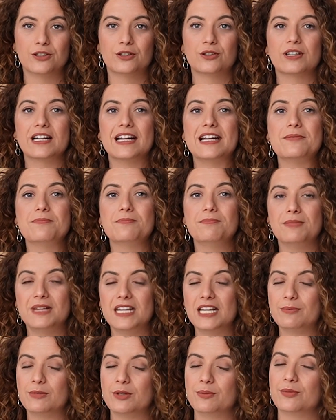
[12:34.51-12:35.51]
or a
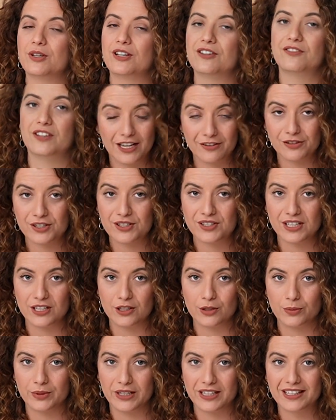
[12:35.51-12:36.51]
minimum of every
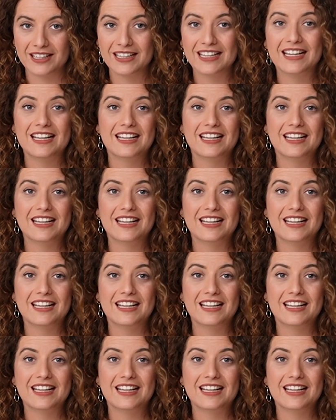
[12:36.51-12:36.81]
single week.